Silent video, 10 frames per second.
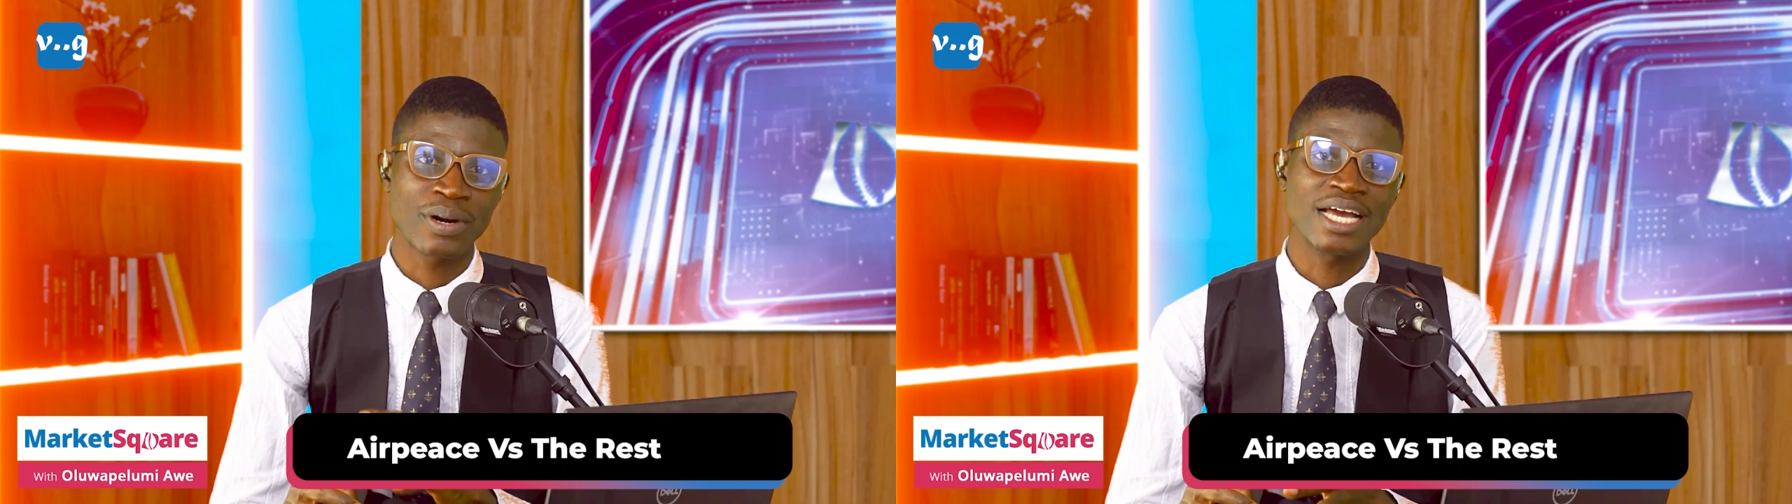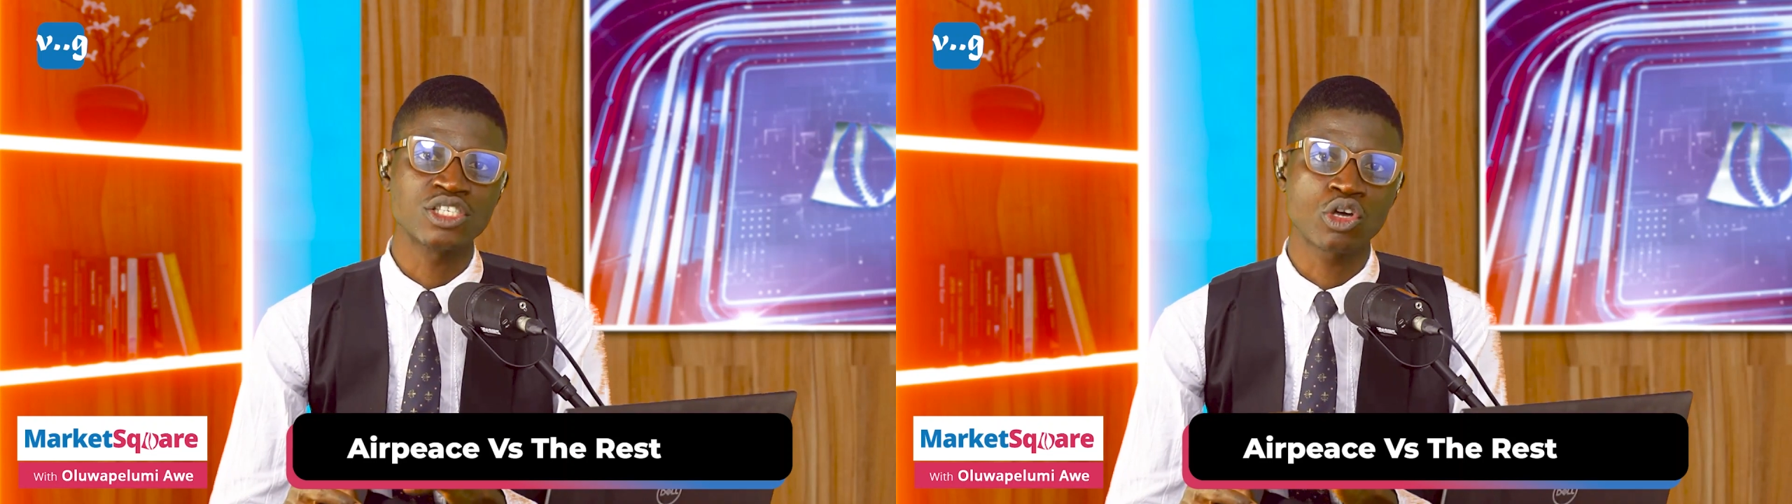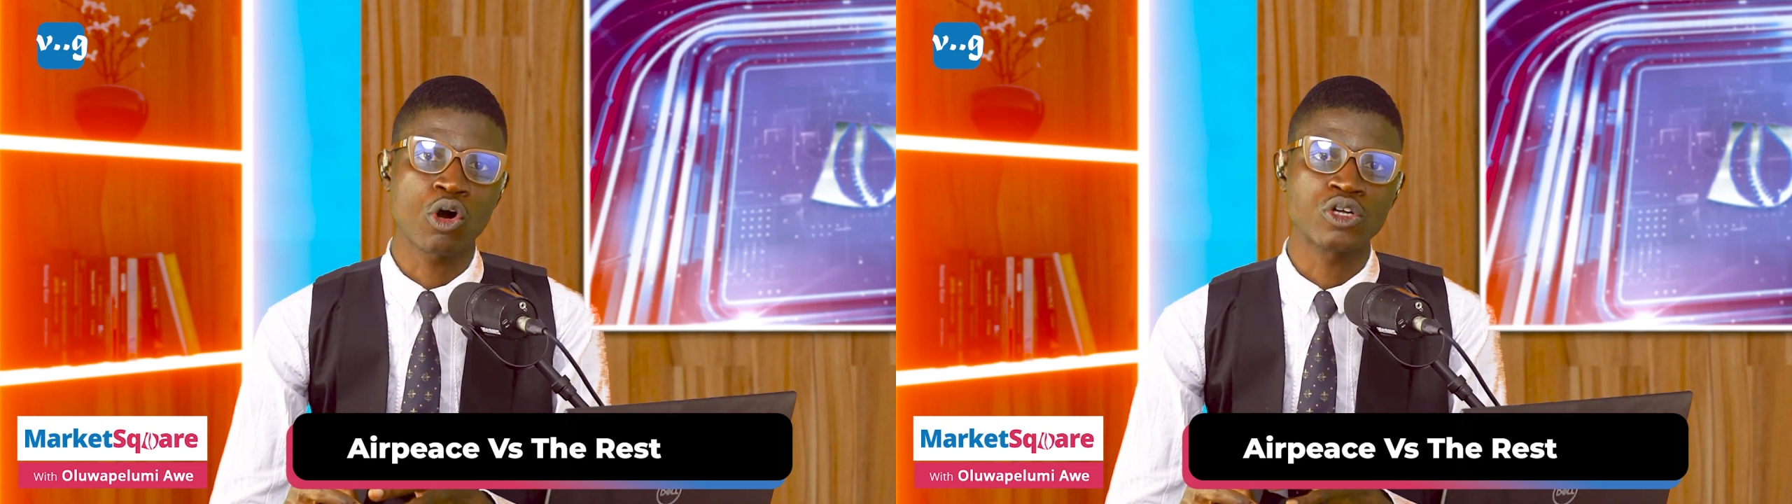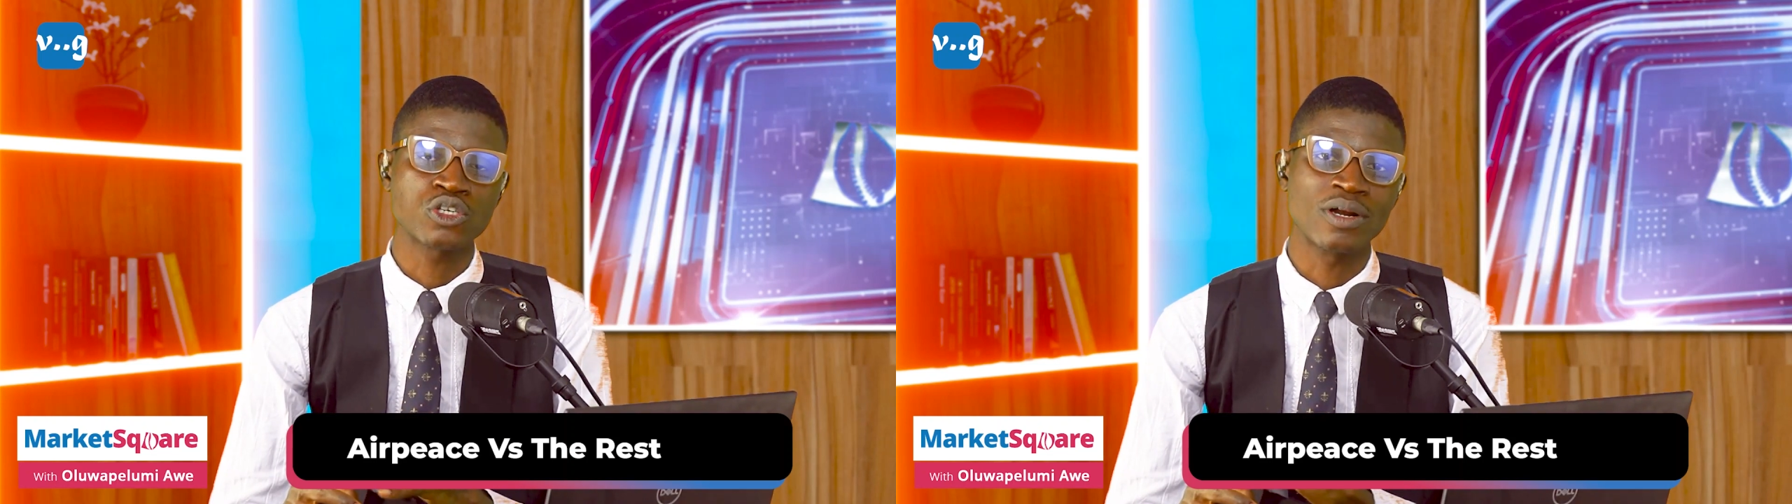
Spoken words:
price cut